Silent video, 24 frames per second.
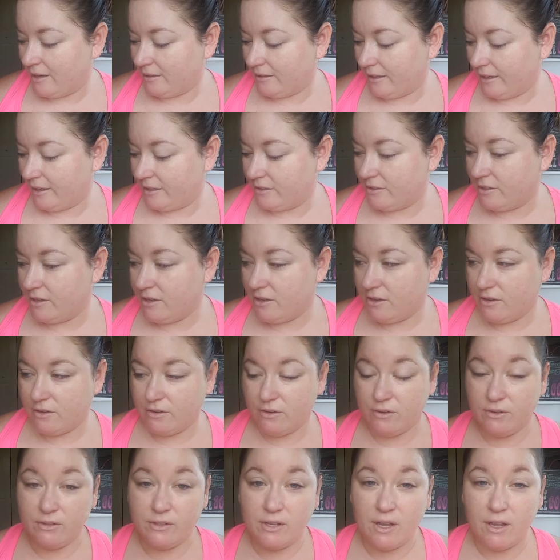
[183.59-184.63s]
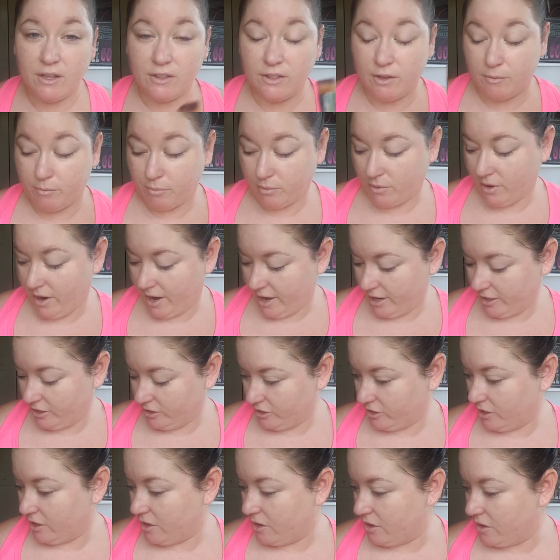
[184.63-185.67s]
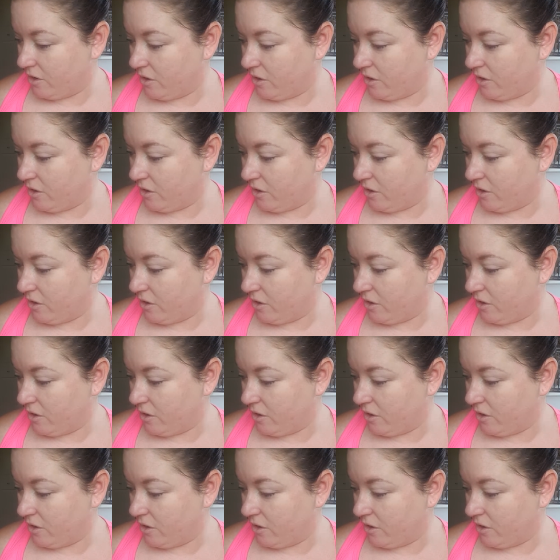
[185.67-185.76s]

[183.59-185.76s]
like to use the brush,